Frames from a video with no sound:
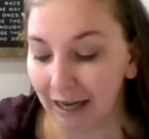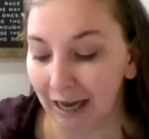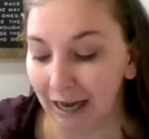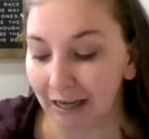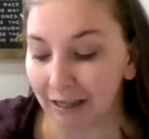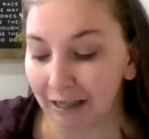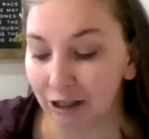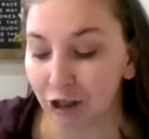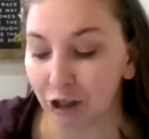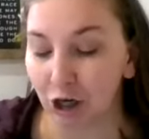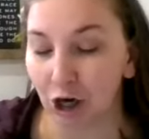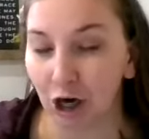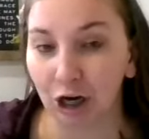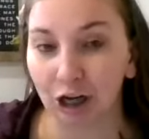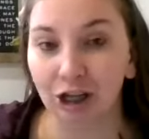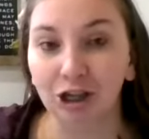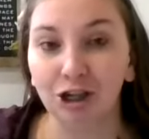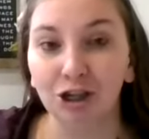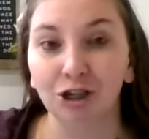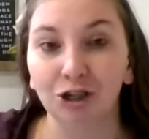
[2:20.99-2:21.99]
and
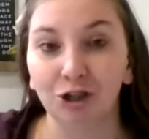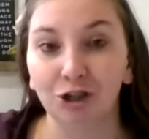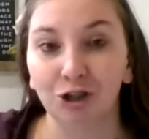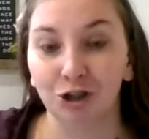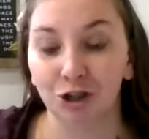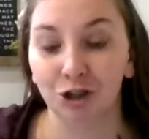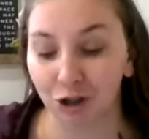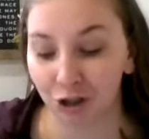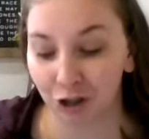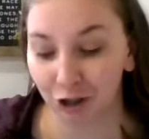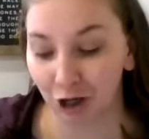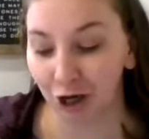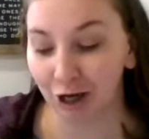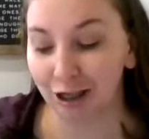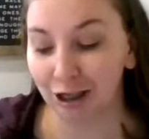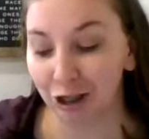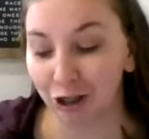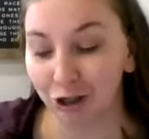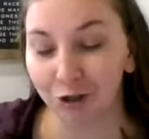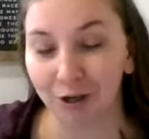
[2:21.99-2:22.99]
starting
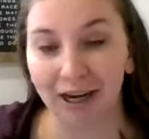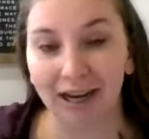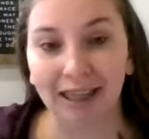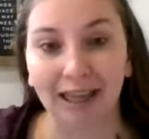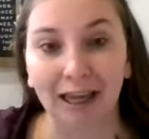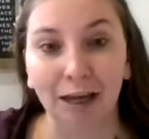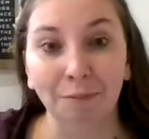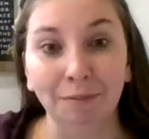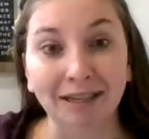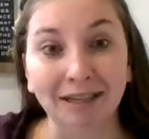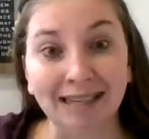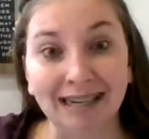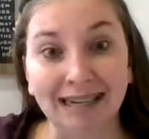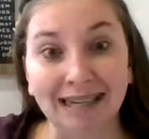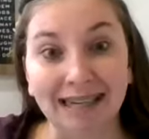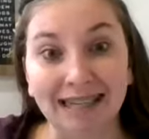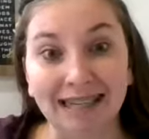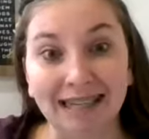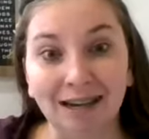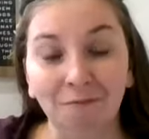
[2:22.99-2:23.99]
to treat it like a
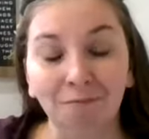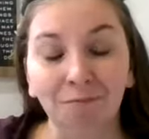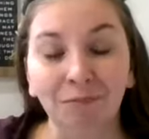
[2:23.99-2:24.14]
business.